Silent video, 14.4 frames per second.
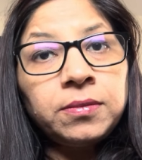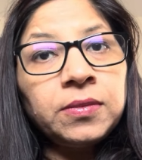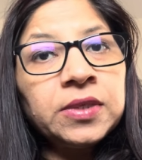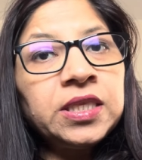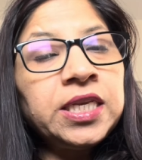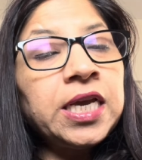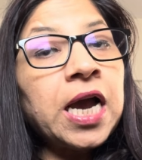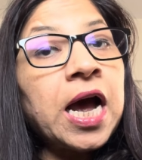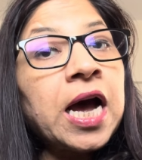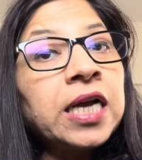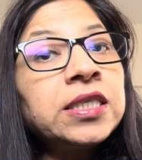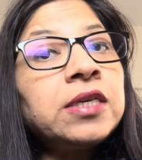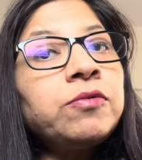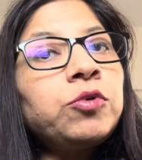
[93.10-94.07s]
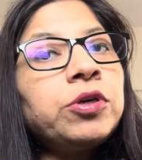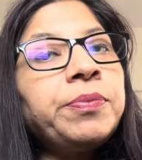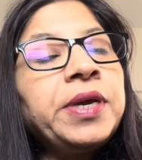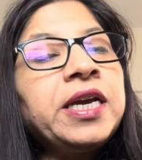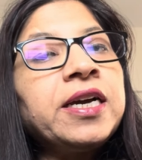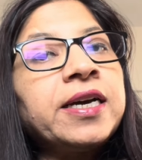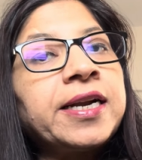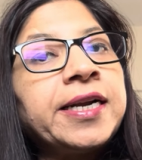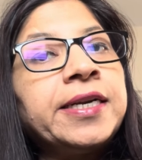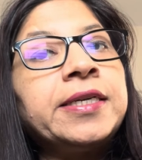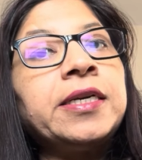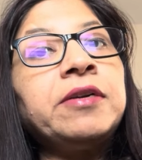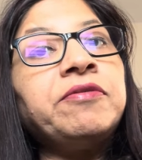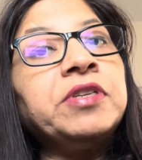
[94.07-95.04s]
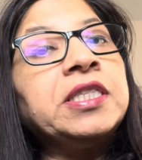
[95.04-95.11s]
the other would be
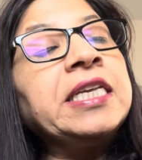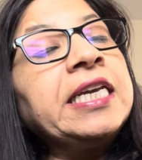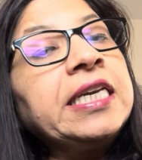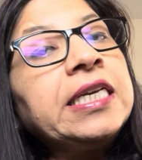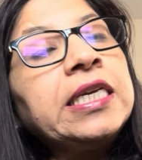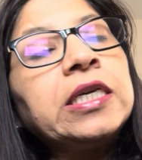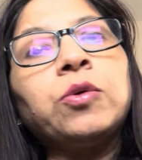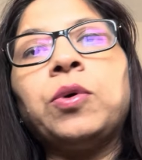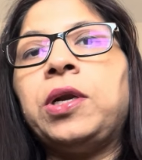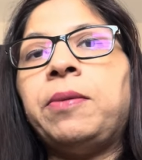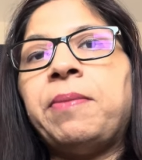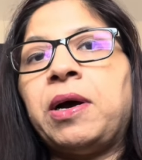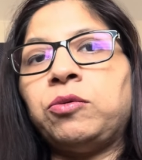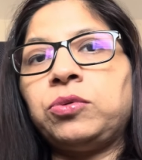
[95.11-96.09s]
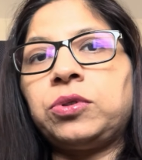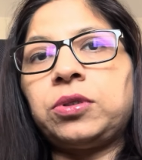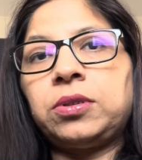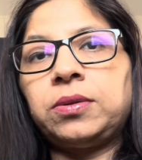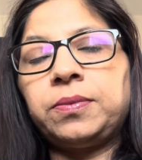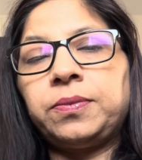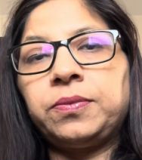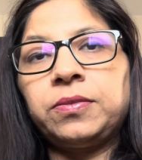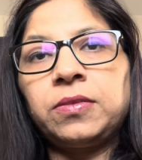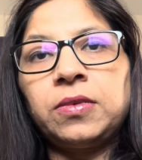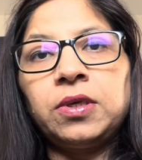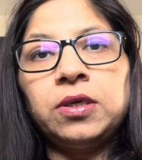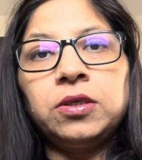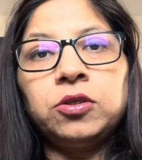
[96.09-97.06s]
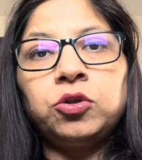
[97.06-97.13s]
credited with the equal amount.
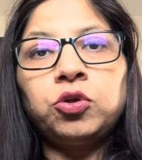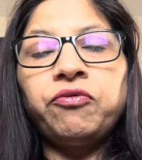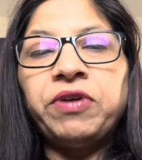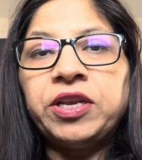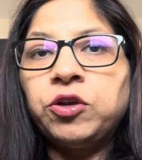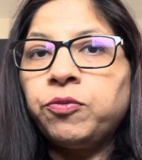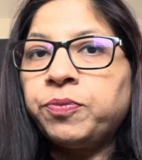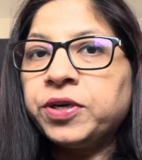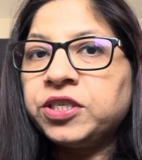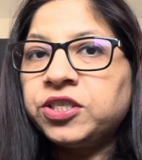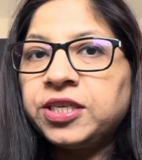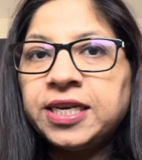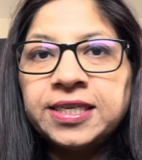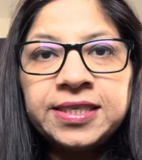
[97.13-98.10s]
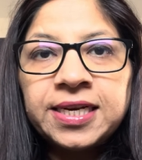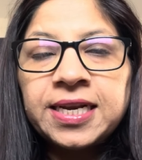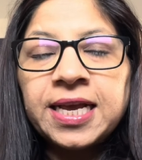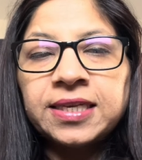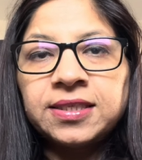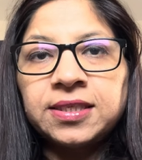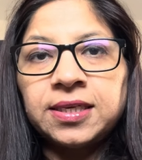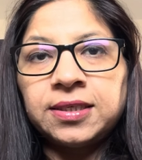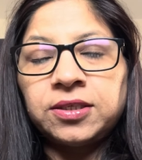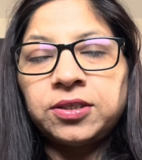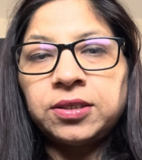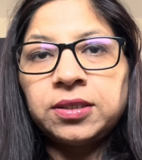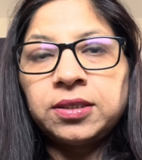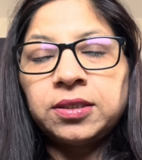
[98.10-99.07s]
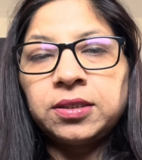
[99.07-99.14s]
So when you purchased an asset,
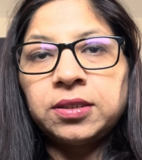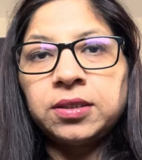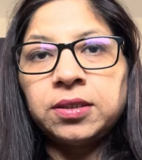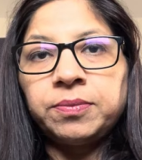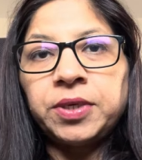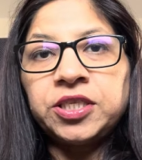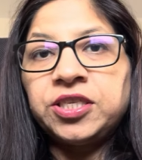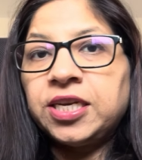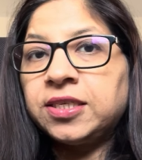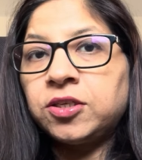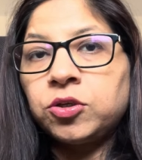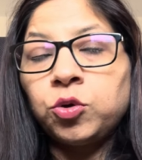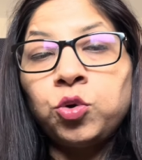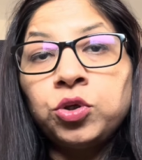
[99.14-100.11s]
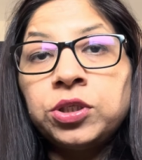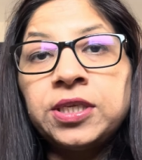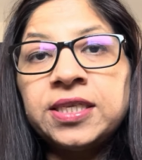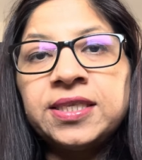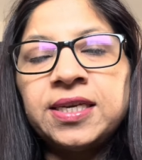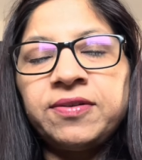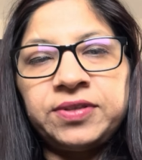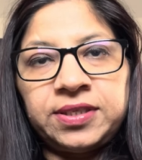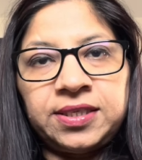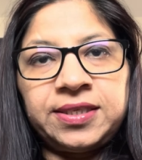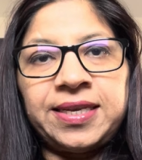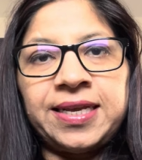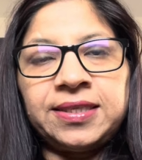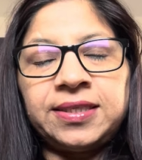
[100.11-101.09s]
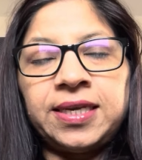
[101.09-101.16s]
purchased goods and services,
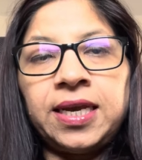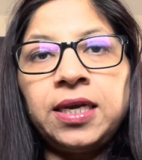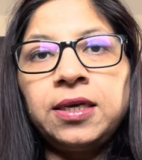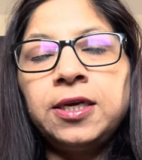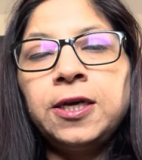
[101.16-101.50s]
let's say,